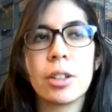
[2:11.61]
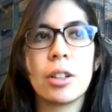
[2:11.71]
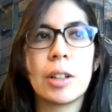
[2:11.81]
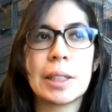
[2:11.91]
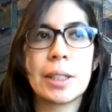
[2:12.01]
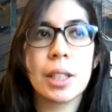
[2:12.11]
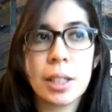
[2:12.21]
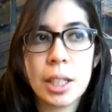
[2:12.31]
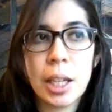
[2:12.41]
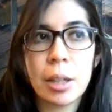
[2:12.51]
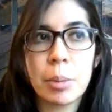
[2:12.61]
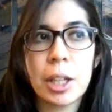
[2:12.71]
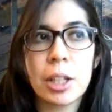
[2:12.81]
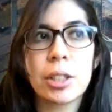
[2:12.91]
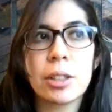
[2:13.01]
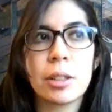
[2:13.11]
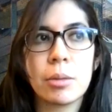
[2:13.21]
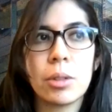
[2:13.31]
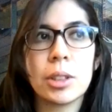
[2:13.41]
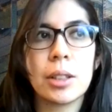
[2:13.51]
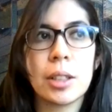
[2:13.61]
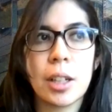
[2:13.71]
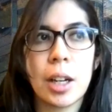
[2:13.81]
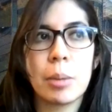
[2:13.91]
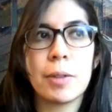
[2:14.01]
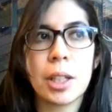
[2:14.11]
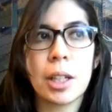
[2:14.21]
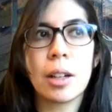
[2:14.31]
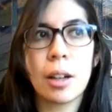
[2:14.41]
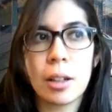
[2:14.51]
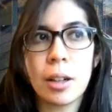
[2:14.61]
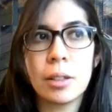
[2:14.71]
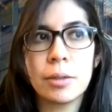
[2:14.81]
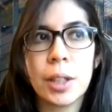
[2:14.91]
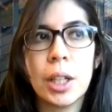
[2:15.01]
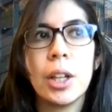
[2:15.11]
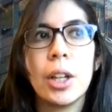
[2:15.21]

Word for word: there are sixty-eight patients enrolled at the time of data cutoff.